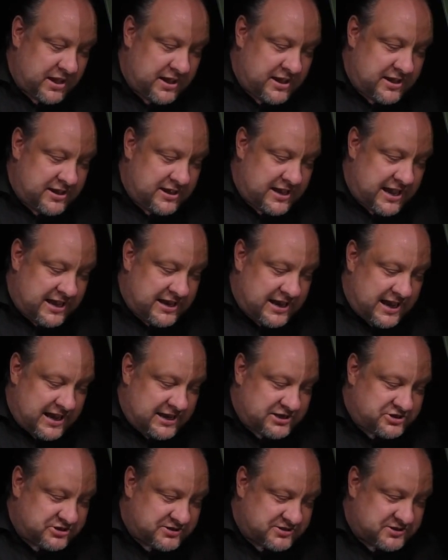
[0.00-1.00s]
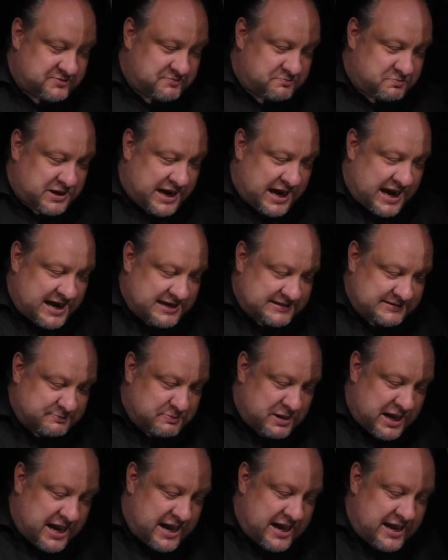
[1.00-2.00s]
Uh, I, I just pass
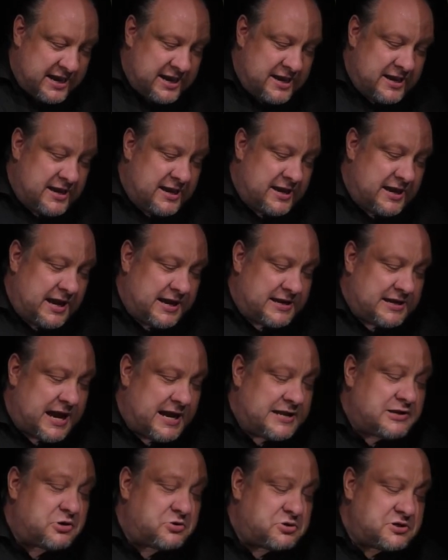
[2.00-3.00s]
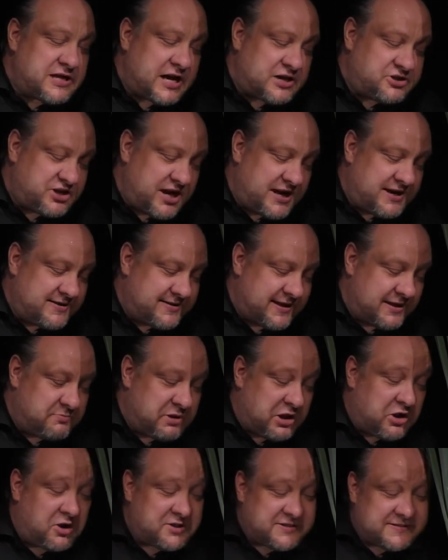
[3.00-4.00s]
by. I, I don't touch anything
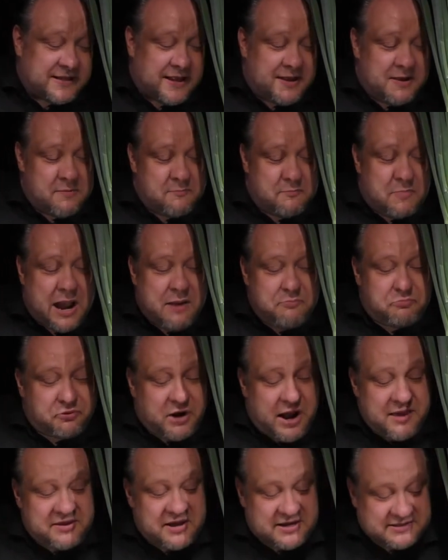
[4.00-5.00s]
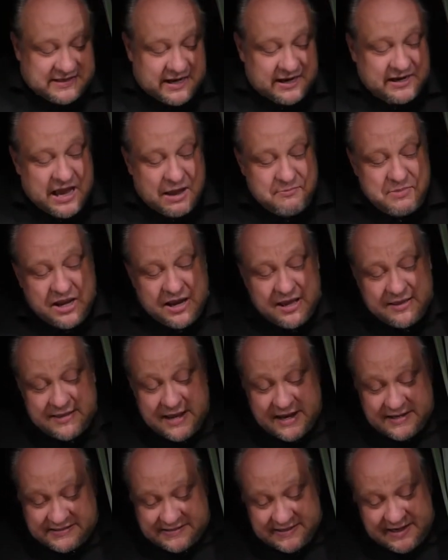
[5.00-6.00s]
because my brothers are coming and
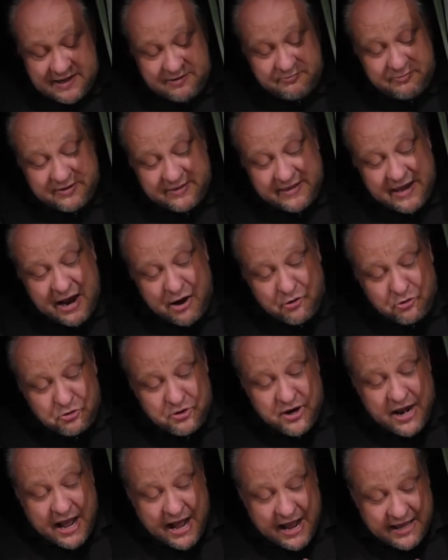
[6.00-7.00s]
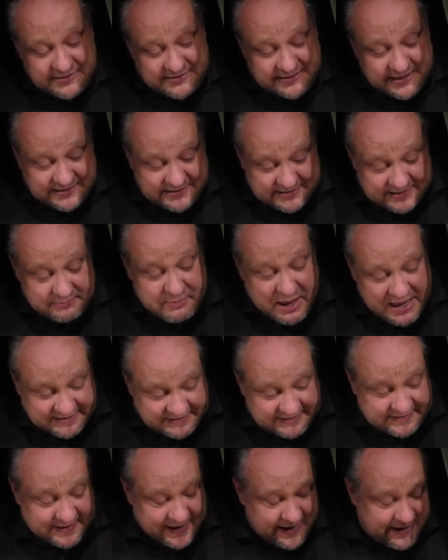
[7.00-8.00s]
they see it with their own eyes. That's the
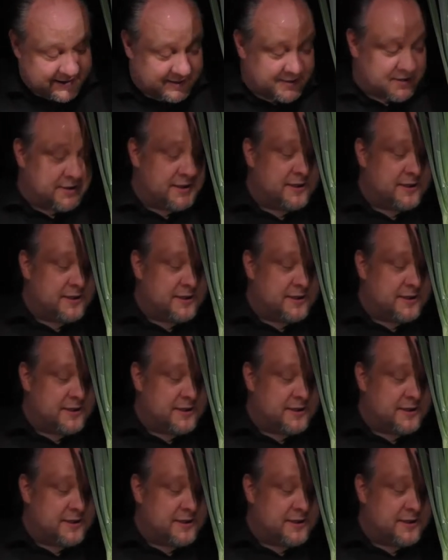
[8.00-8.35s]
best thing.